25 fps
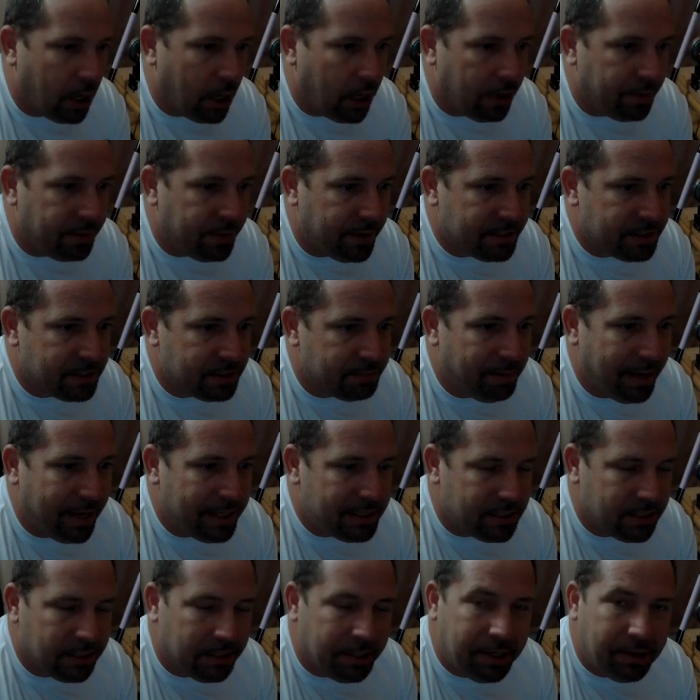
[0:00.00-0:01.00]
this is
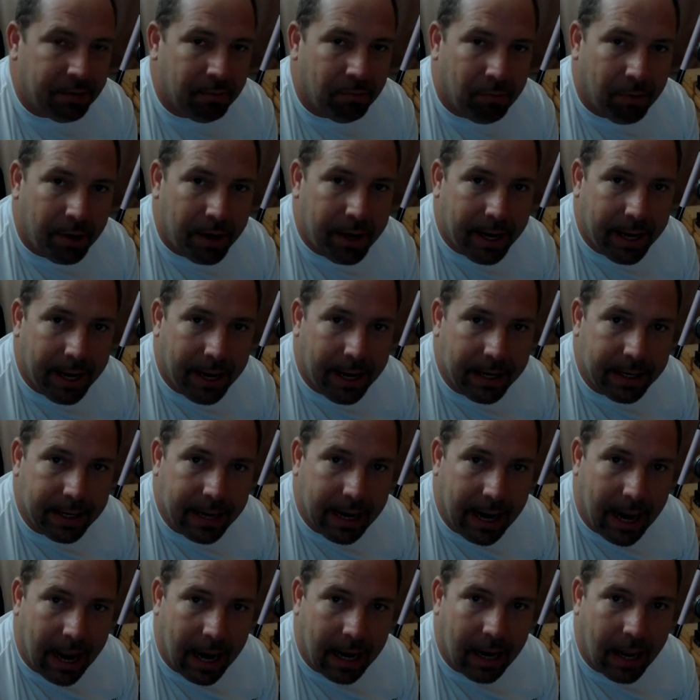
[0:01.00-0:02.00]
basically the rig
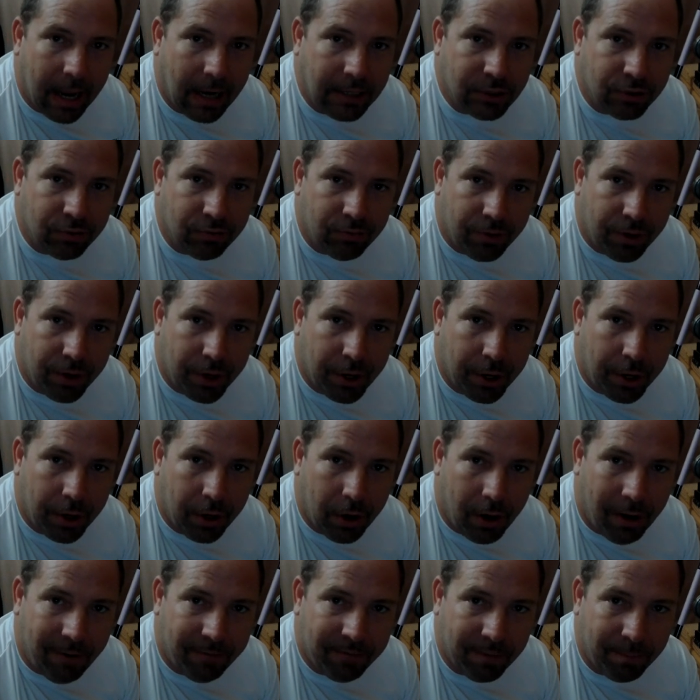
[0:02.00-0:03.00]
that I like to run
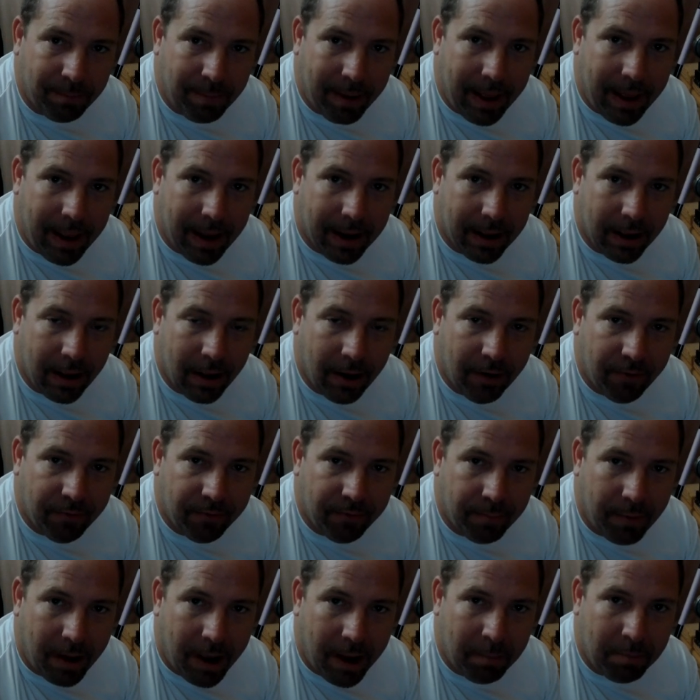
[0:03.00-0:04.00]
off the back of
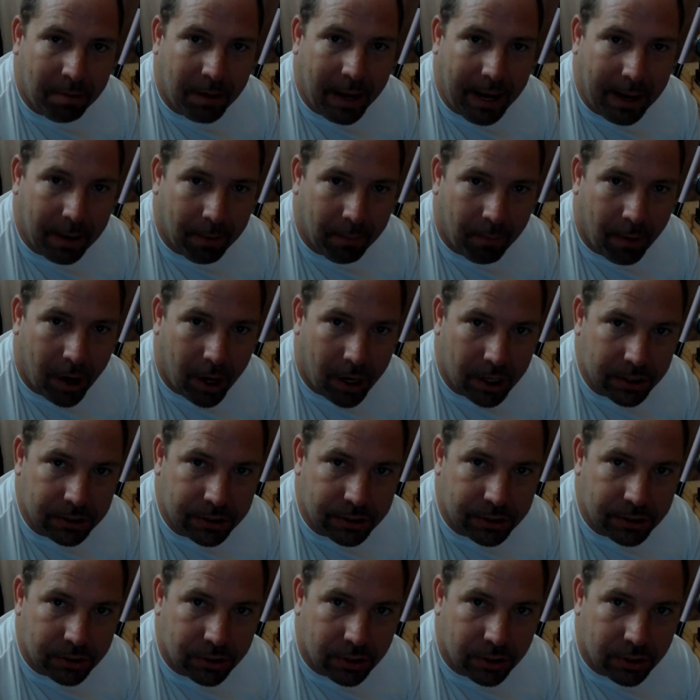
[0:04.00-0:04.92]
my planer rods.